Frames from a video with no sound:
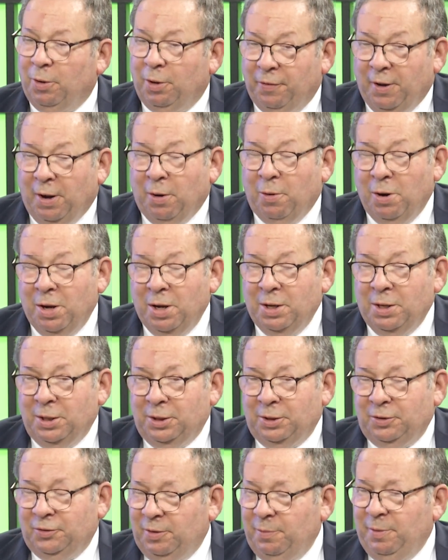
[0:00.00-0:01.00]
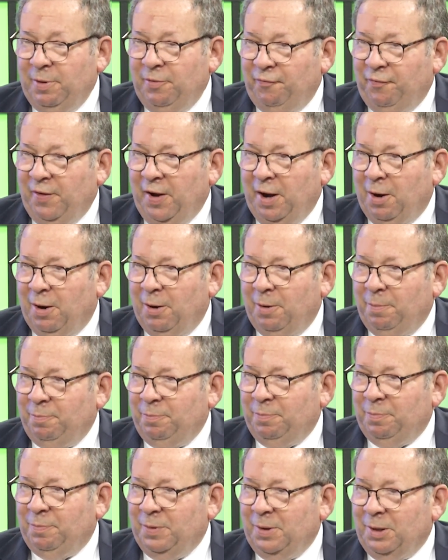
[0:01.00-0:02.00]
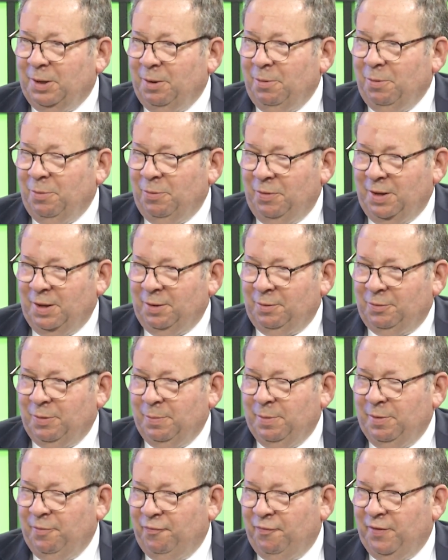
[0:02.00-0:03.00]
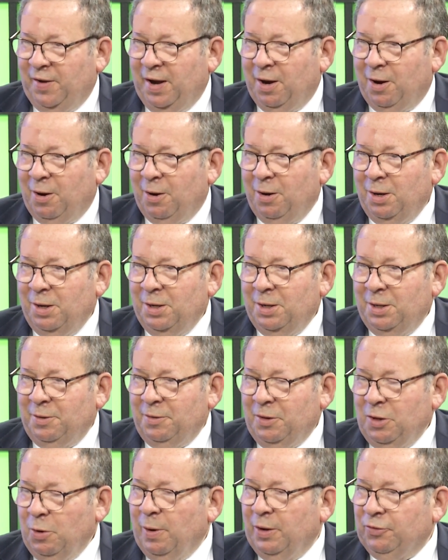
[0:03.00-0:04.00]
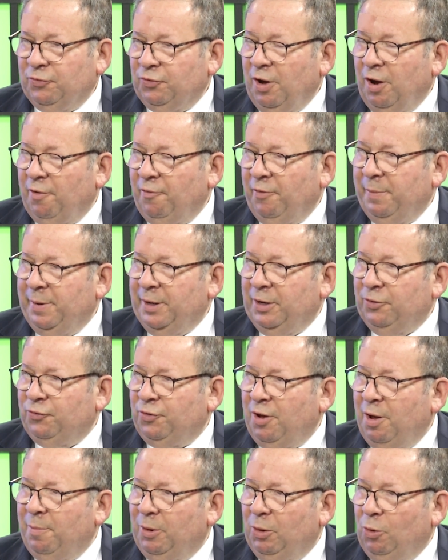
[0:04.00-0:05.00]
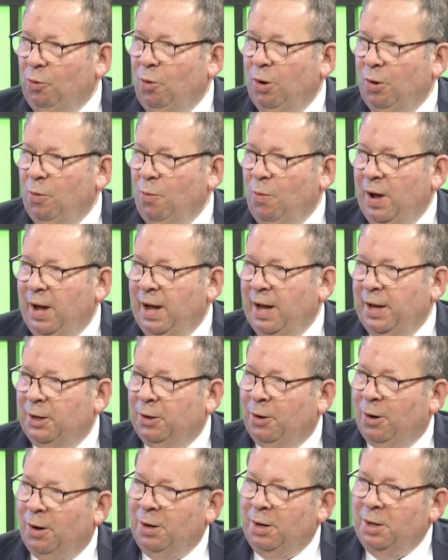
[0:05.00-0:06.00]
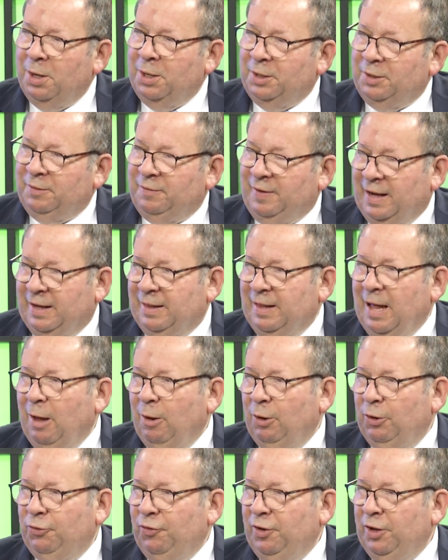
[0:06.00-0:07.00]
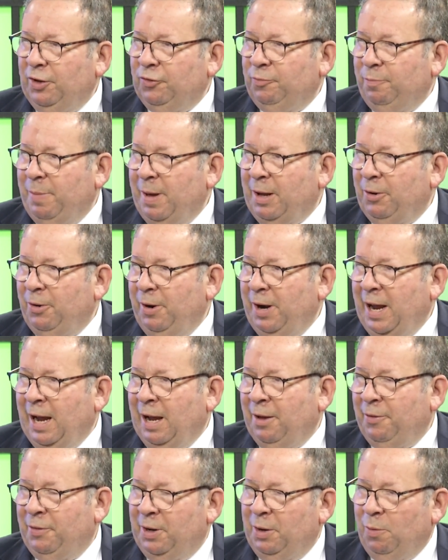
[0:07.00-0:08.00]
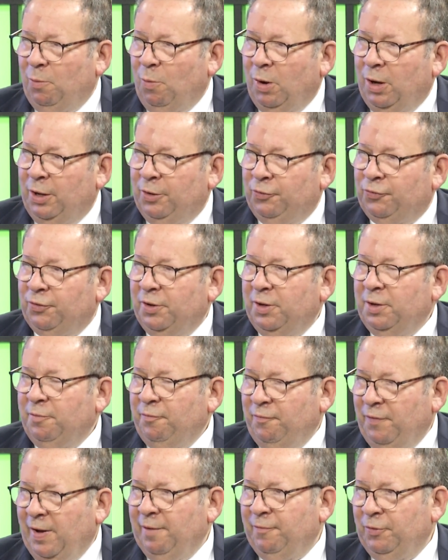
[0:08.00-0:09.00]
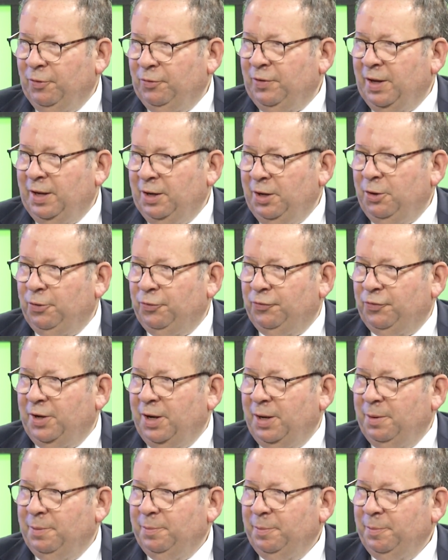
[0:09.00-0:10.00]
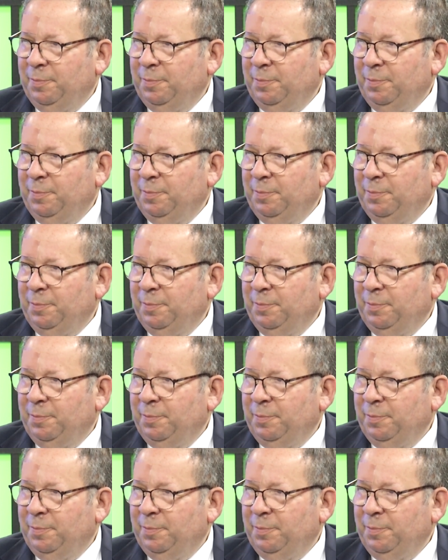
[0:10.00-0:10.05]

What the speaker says: Although, to be fair, the U.S. government has come a long way, and our technology is better now than it was 5 or 10 years ago.